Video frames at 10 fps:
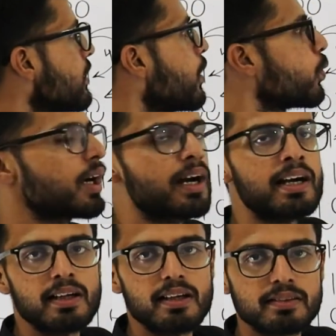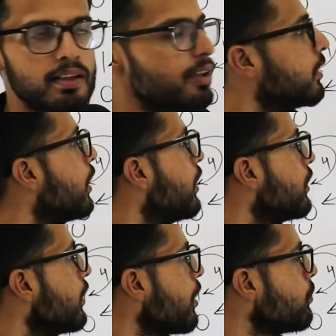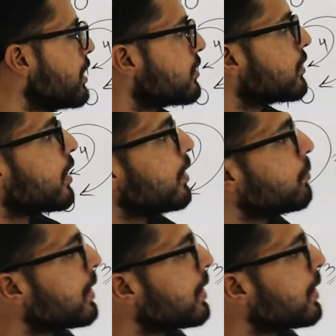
that we are getting is 3. That means 3